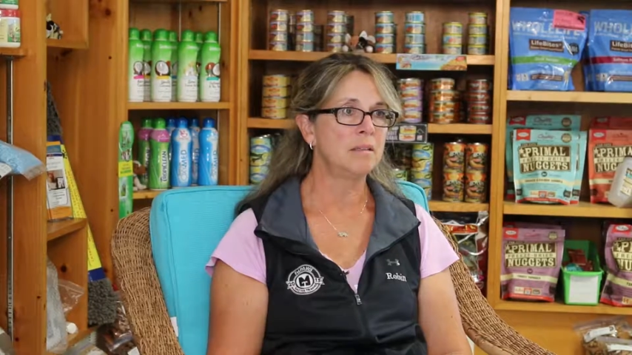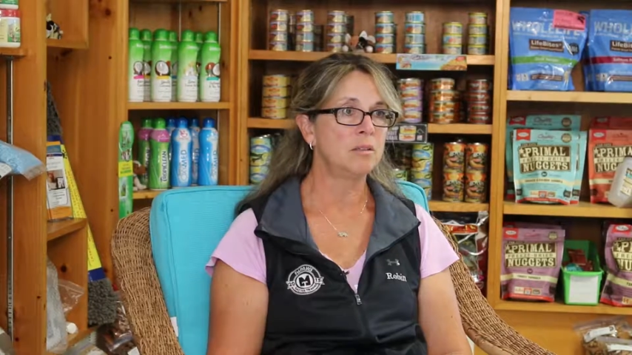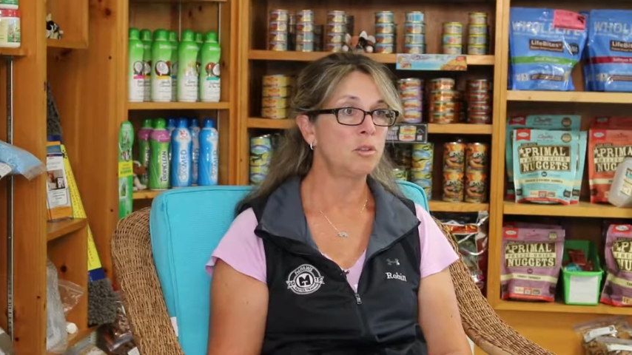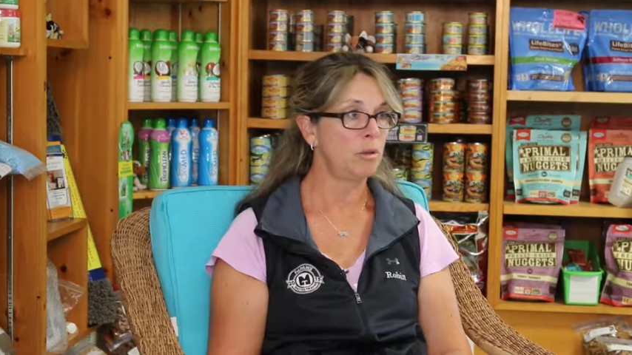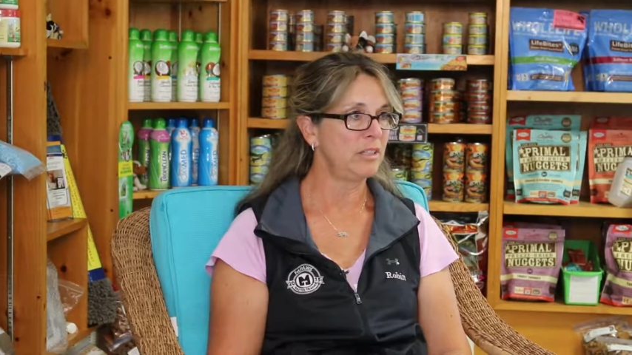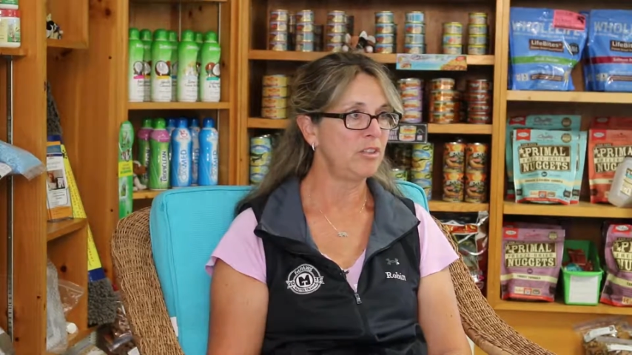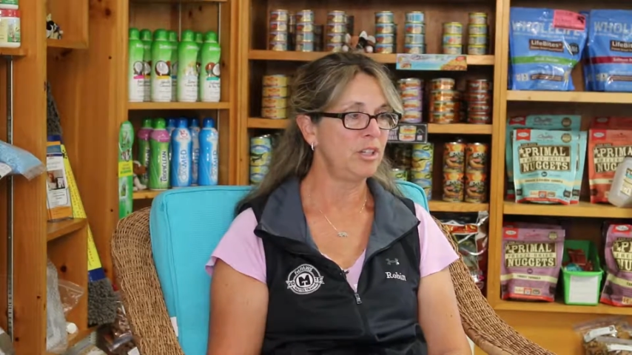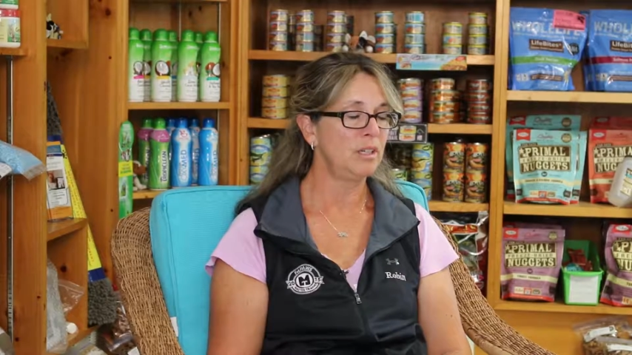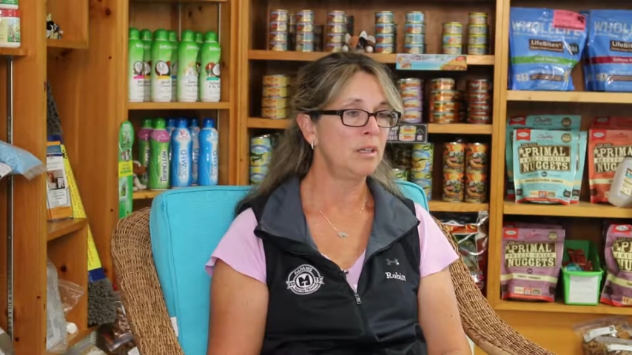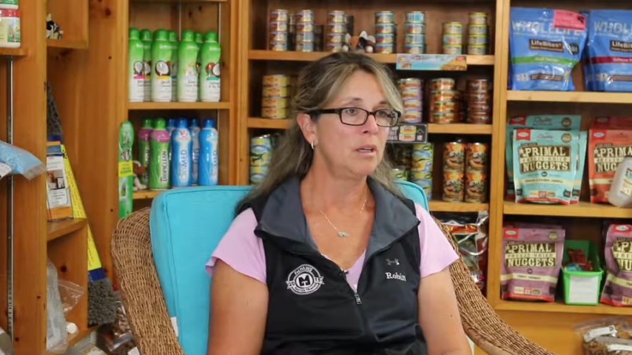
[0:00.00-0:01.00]

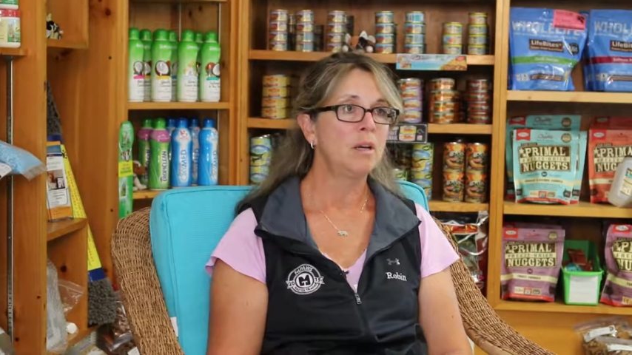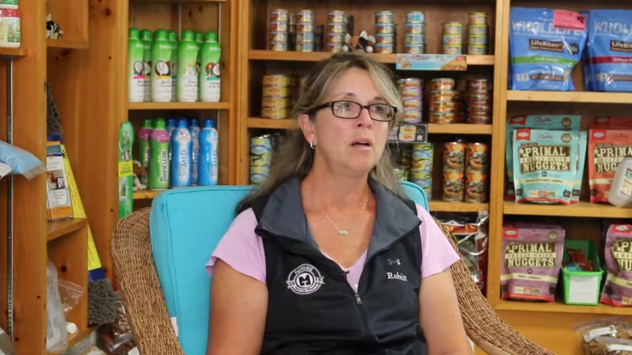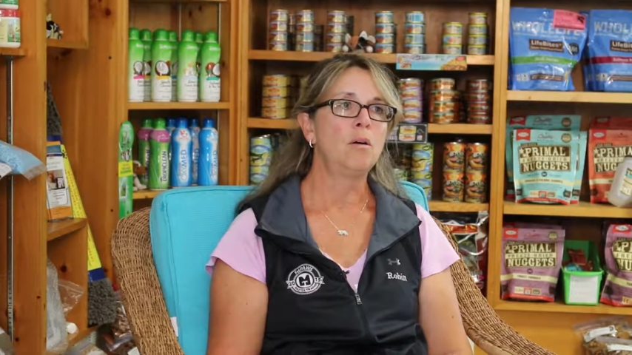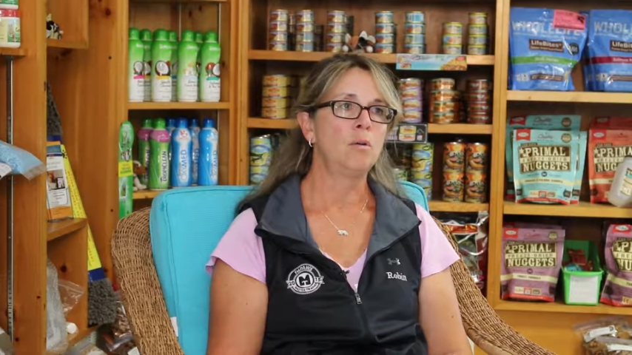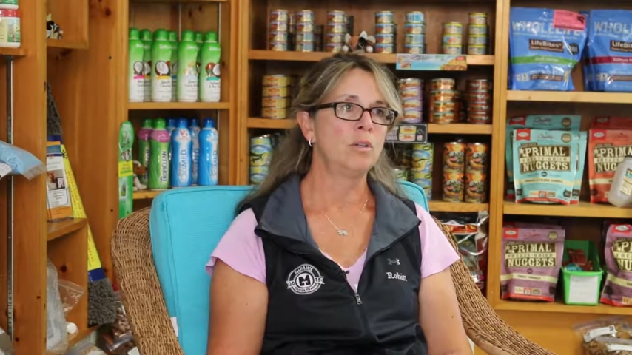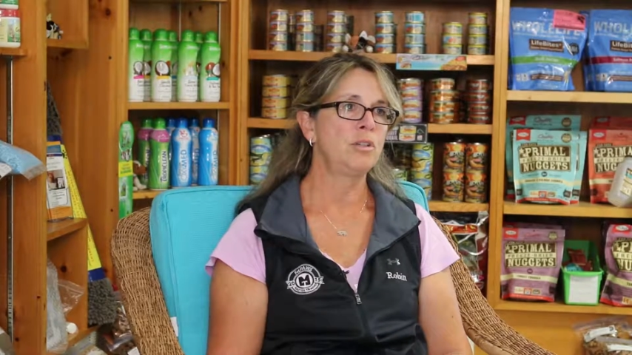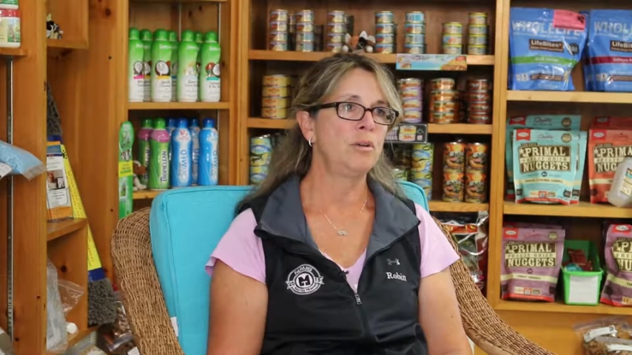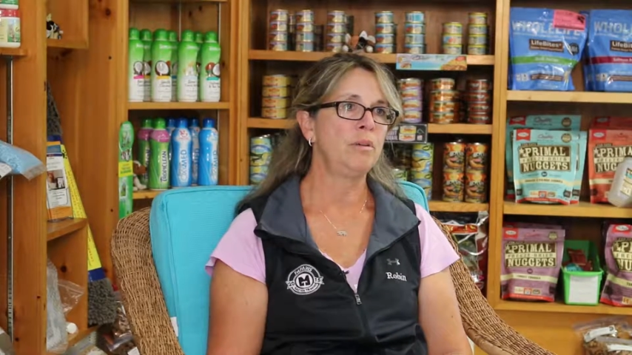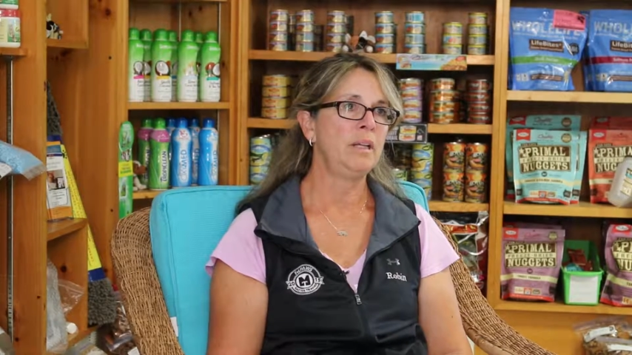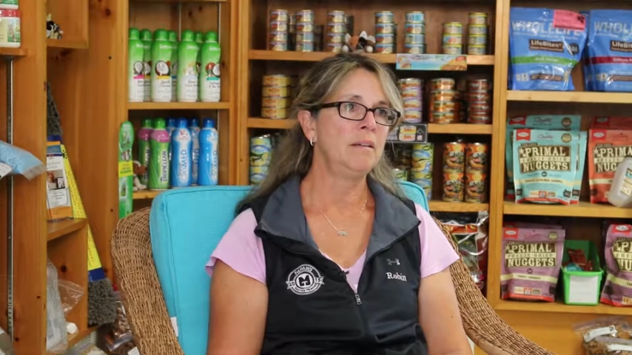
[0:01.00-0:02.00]
stretching or
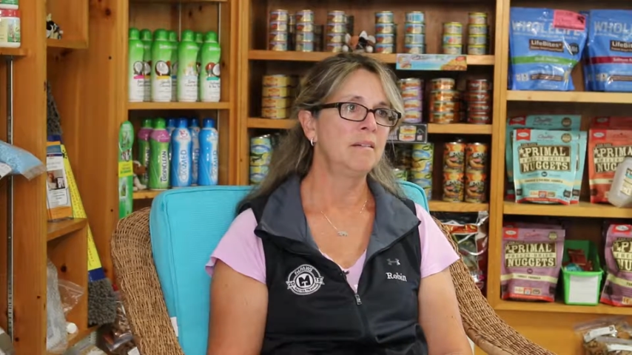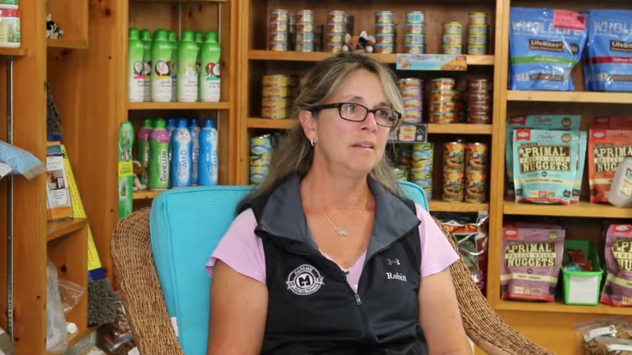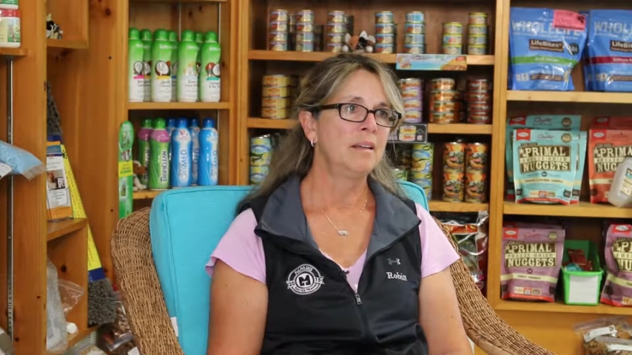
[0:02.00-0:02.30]
toning,